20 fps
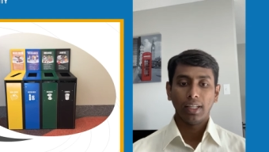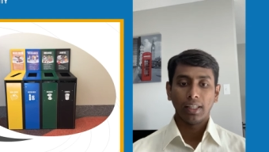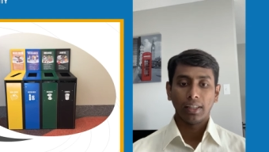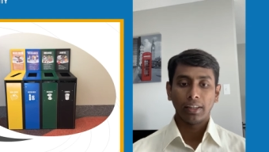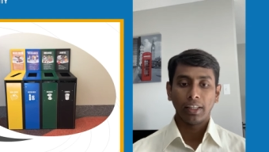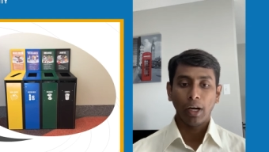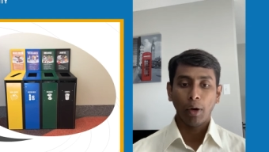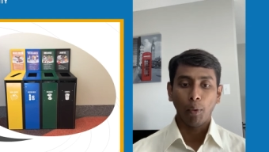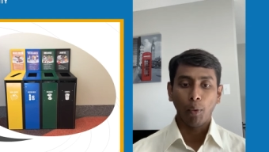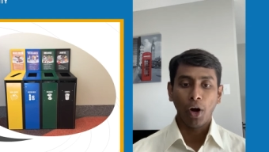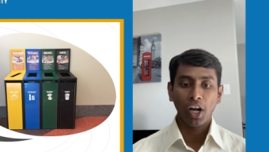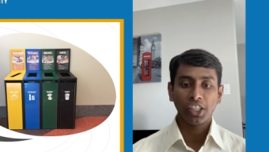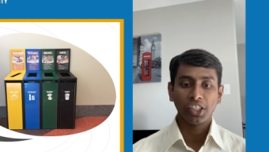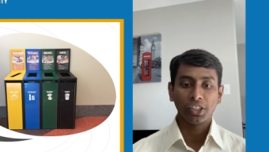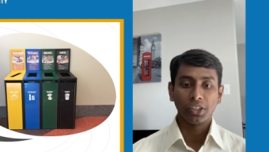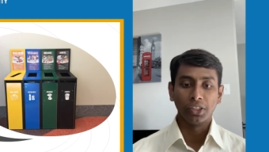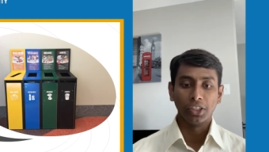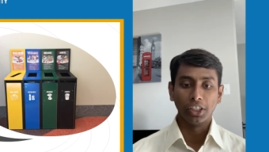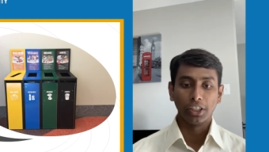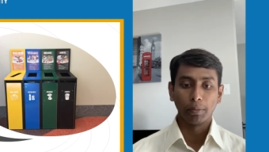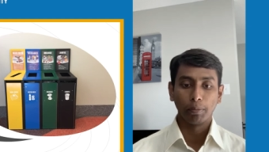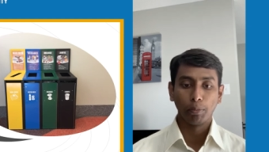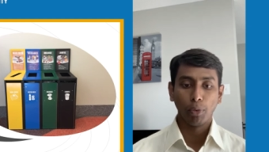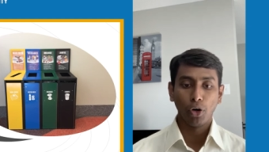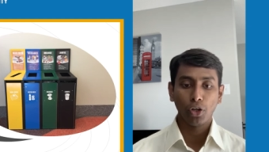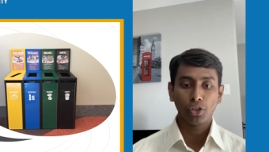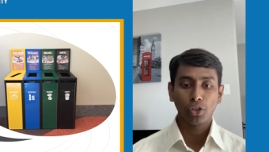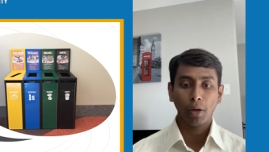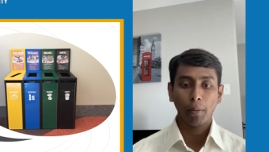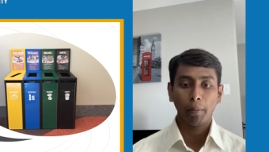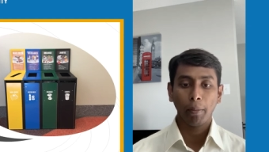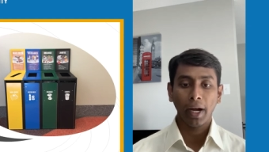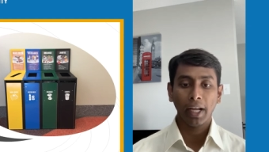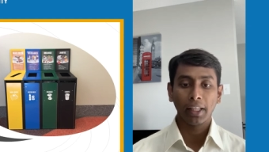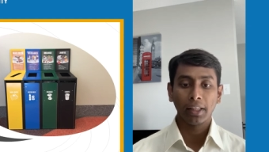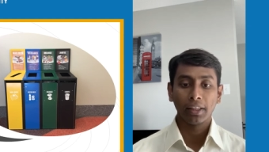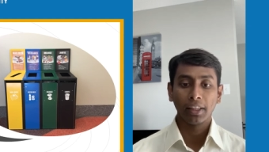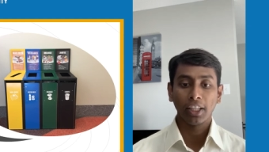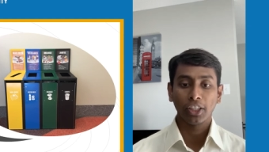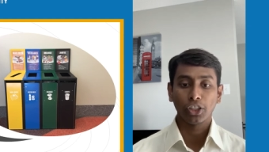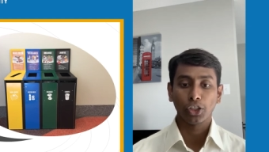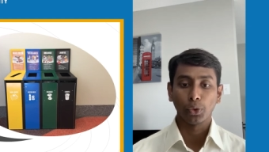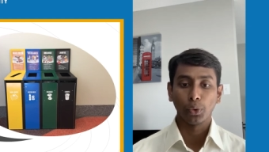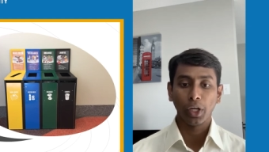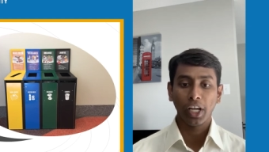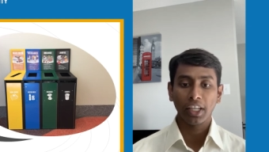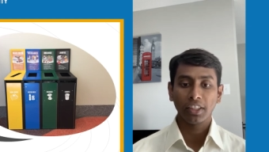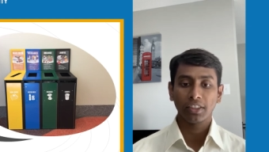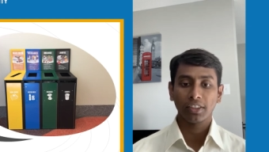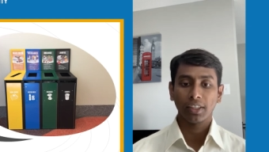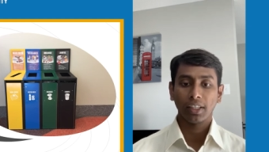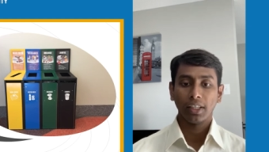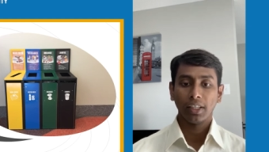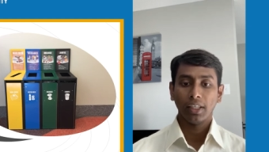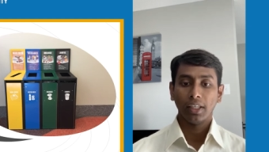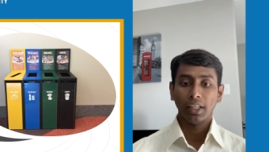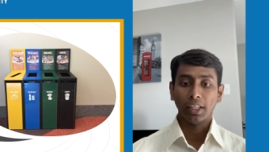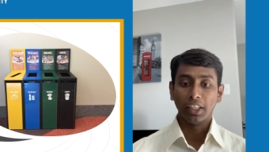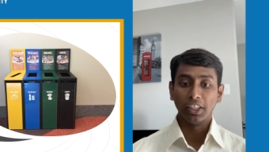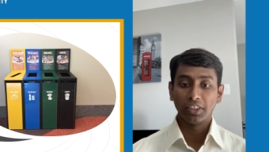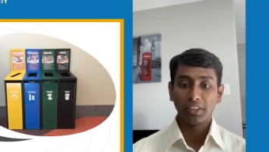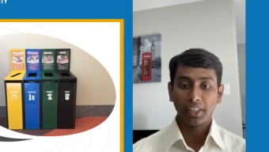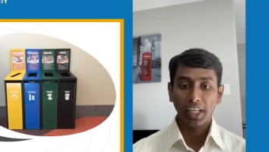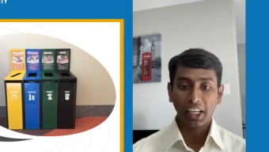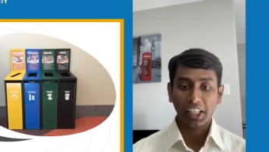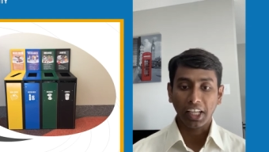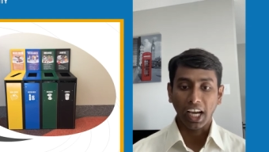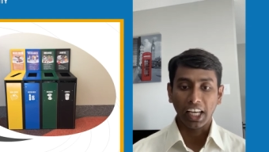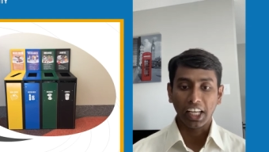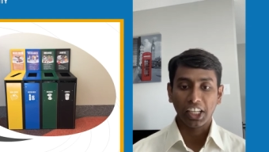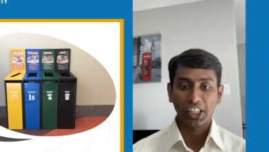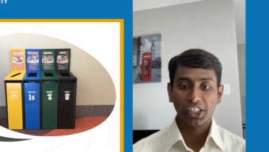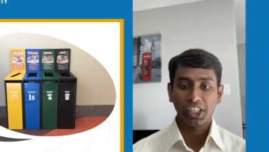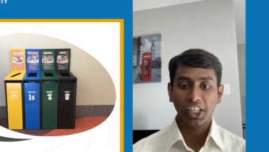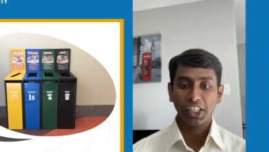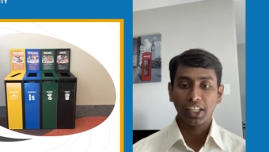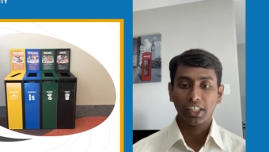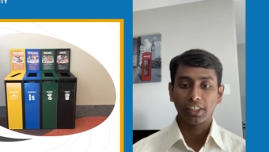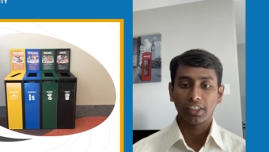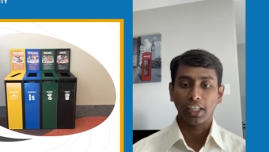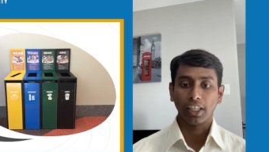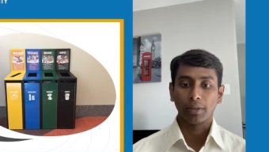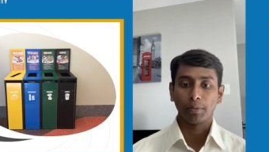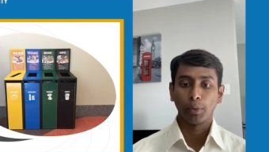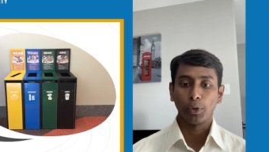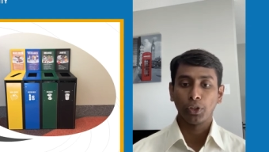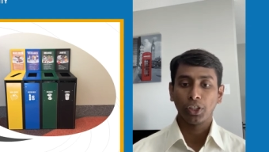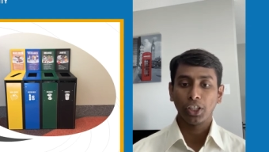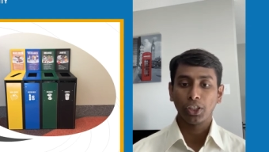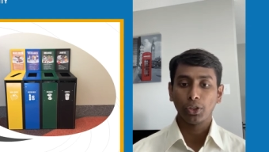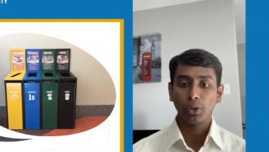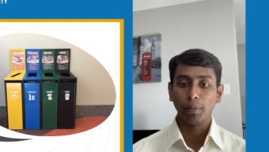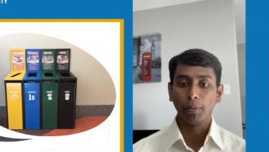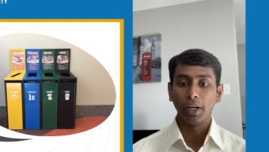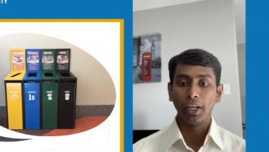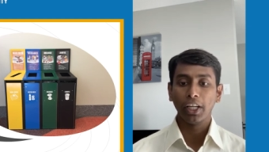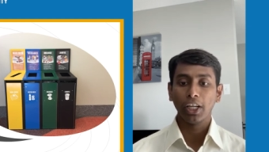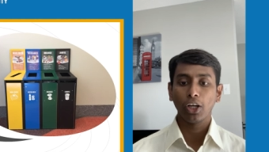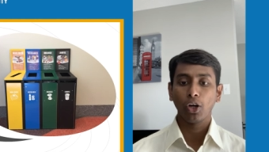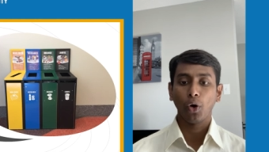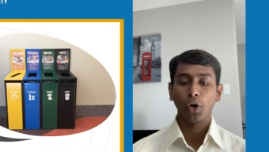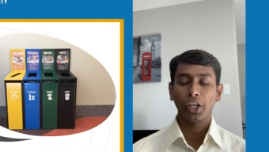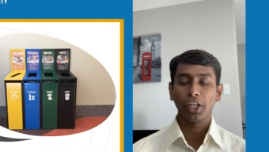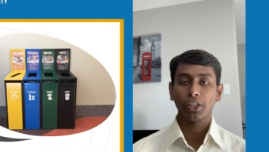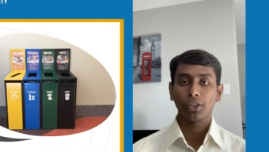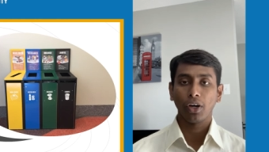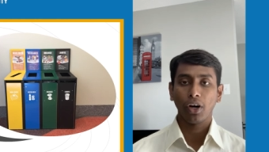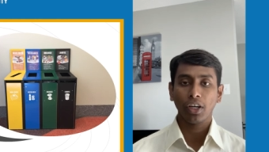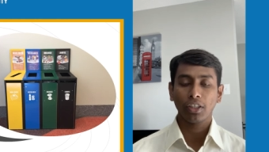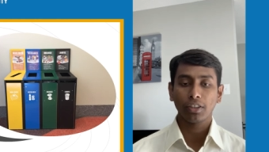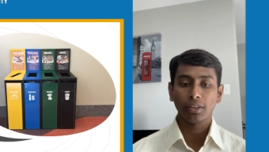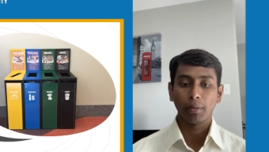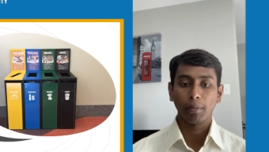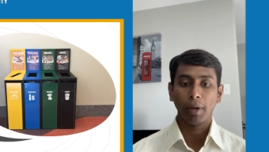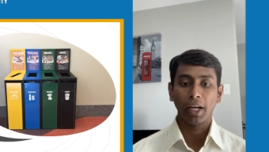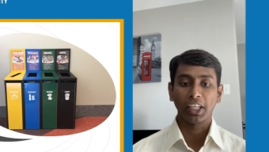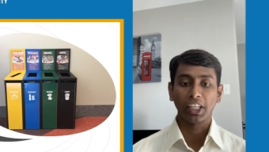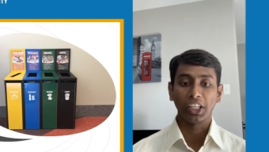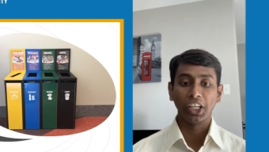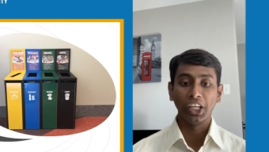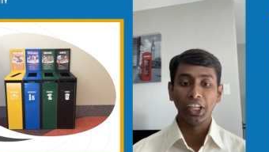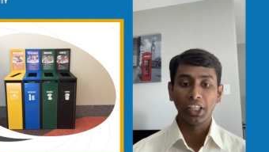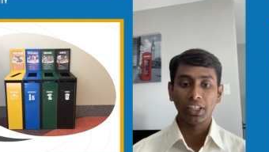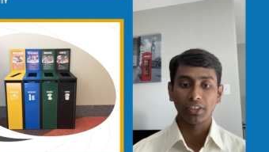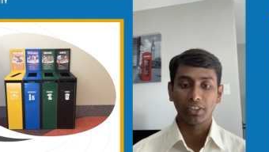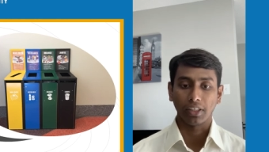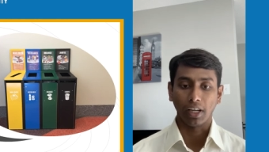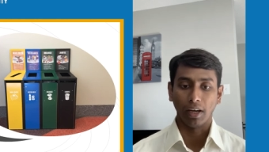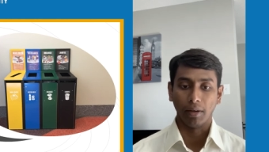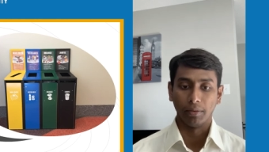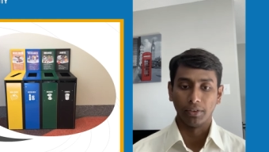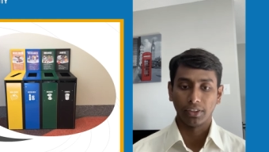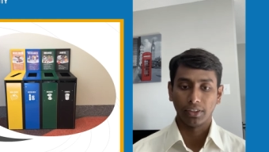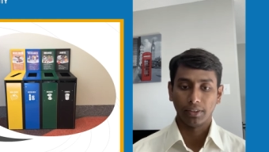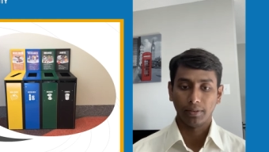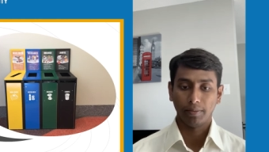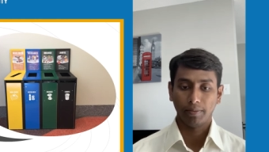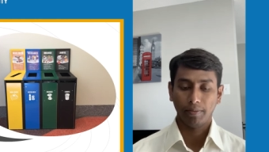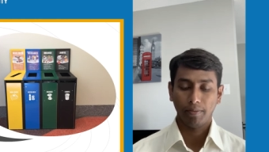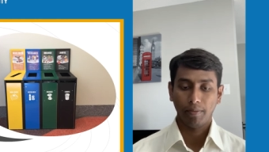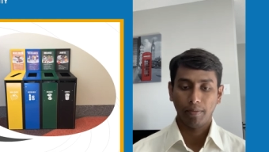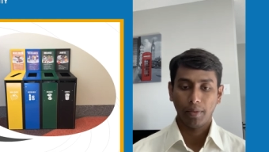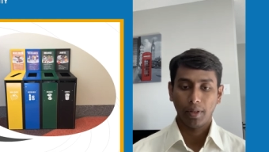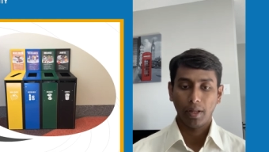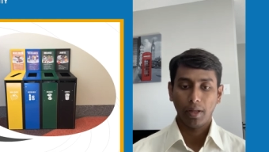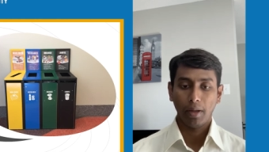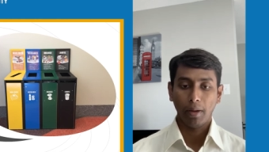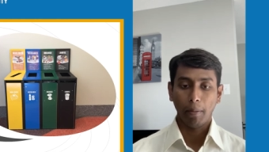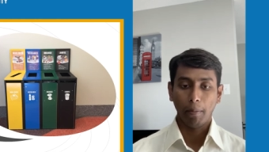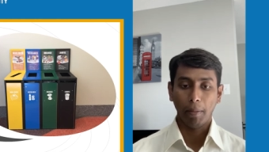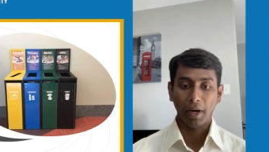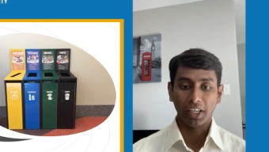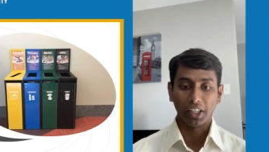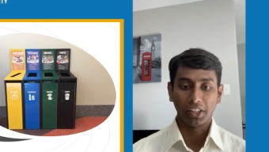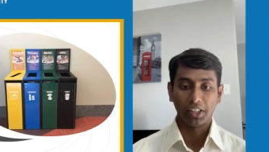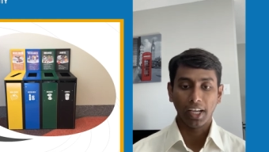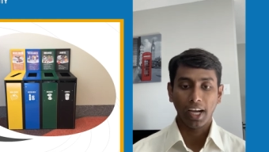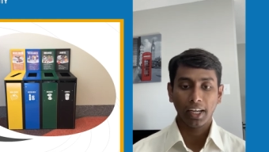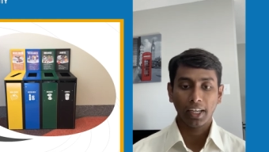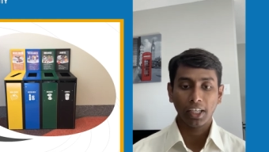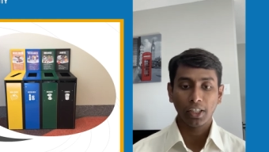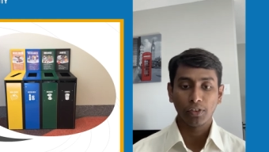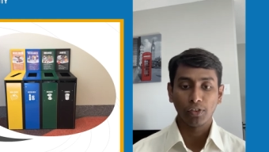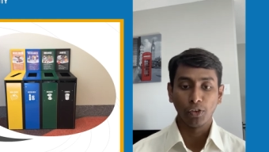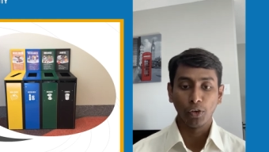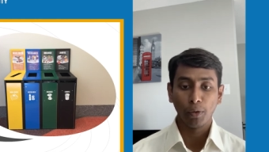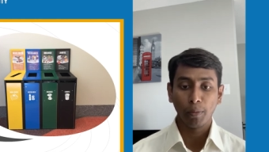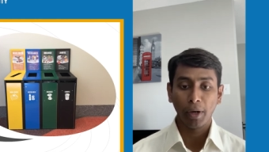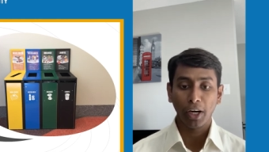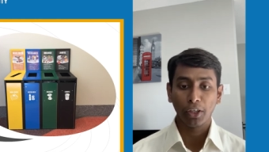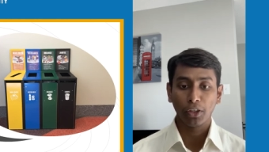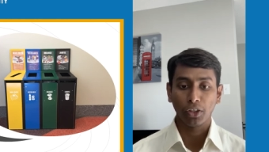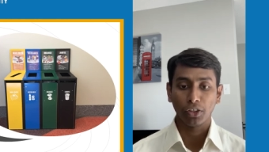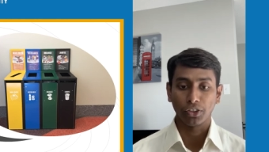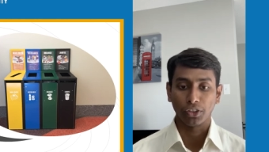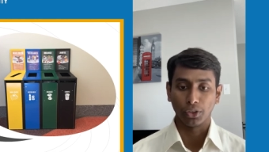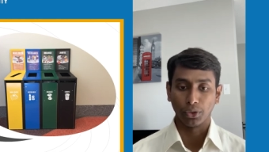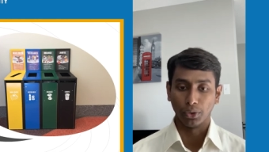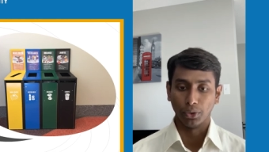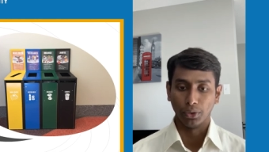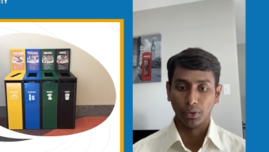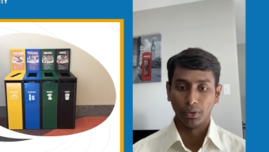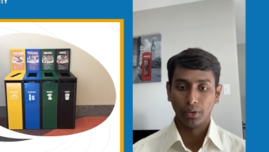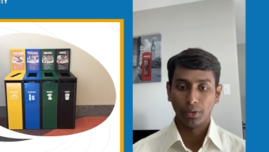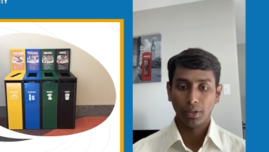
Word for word: The waste disposed of by the students is then collected and transported to building loading docks by cleaning staffs. But there are food vendors too.